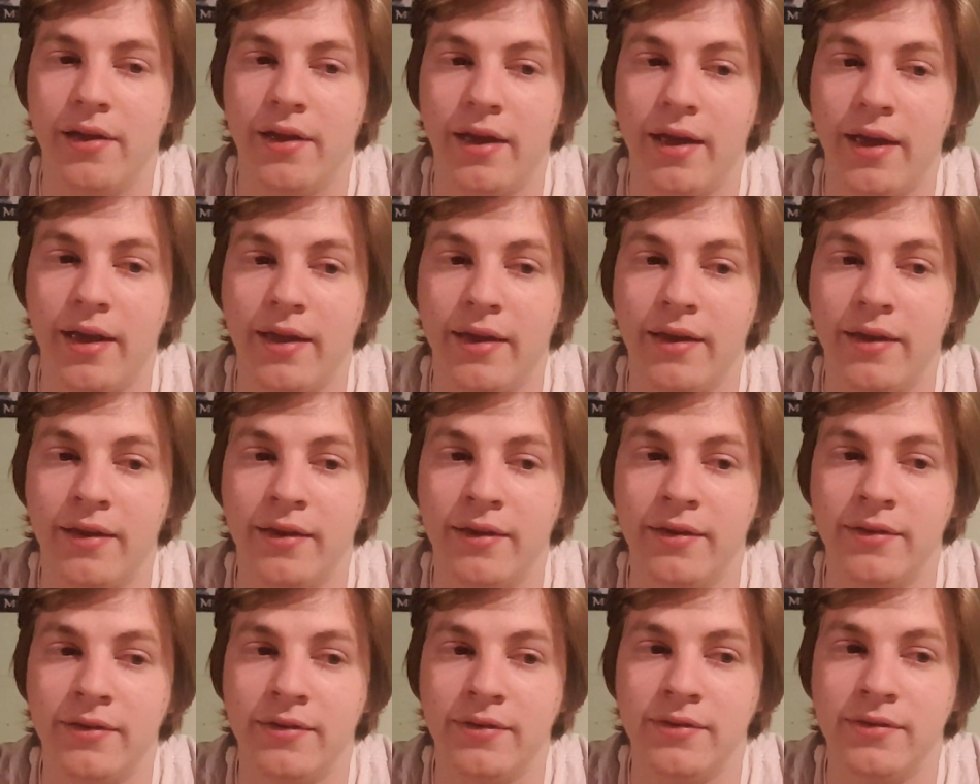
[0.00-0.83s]

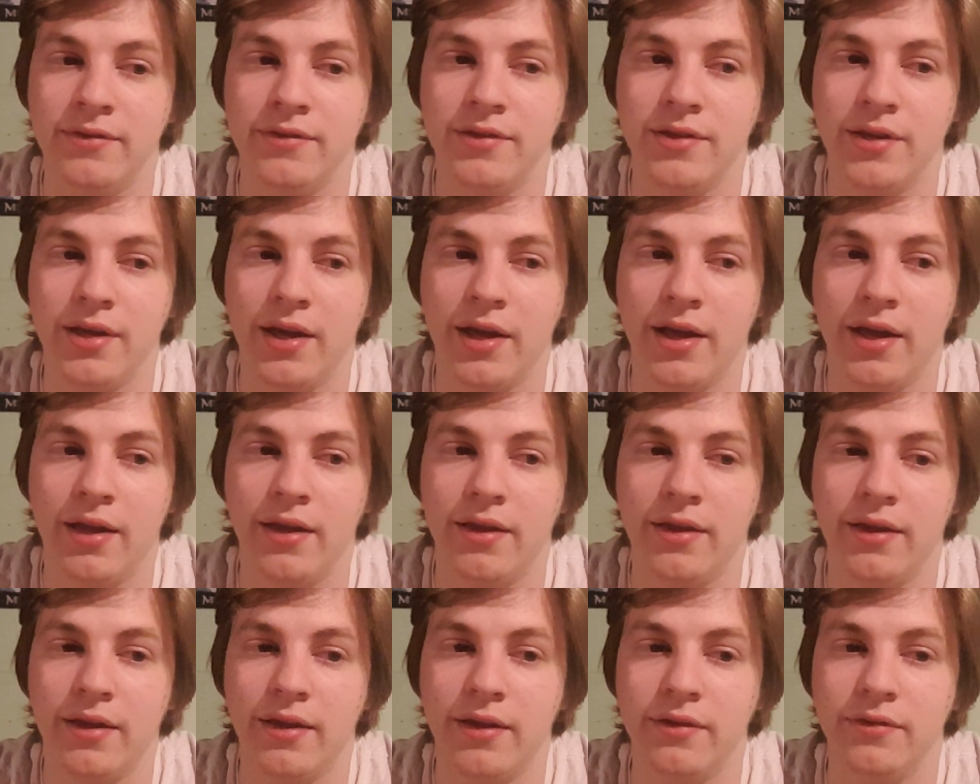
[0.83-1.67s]
And
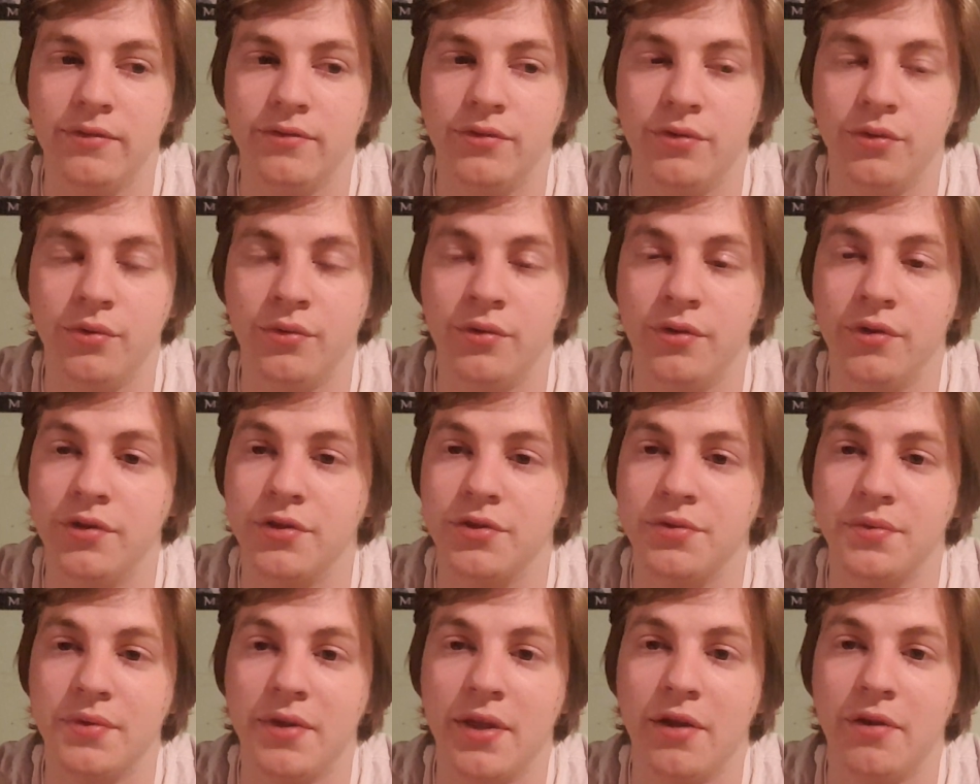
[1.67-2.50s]
who
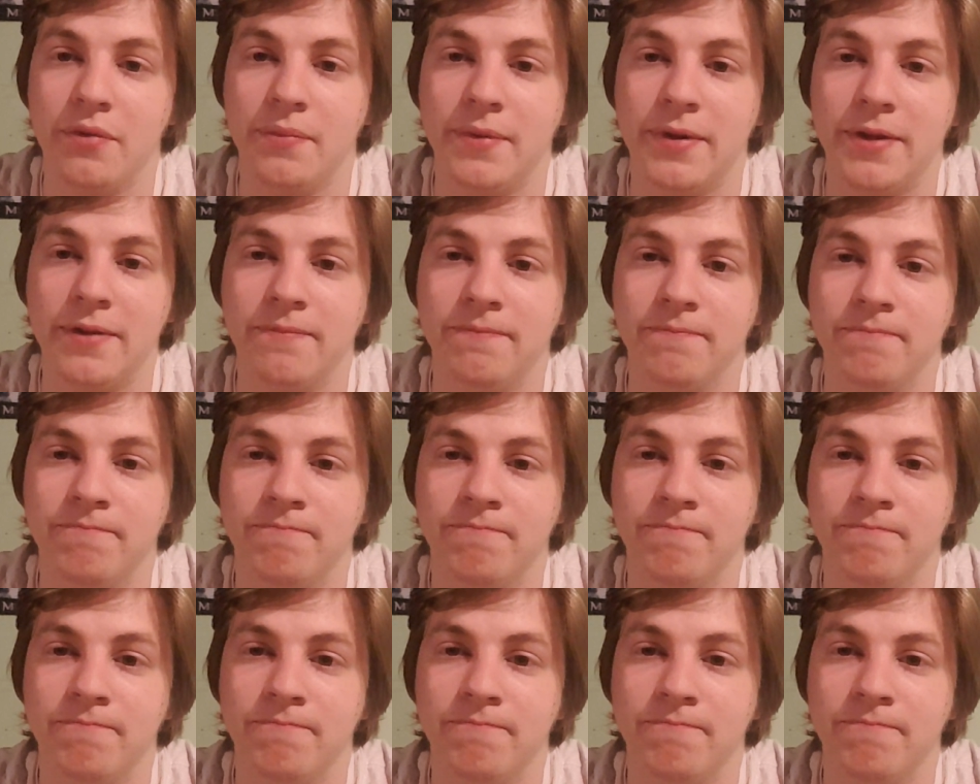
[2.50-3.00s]
knows when that'll be.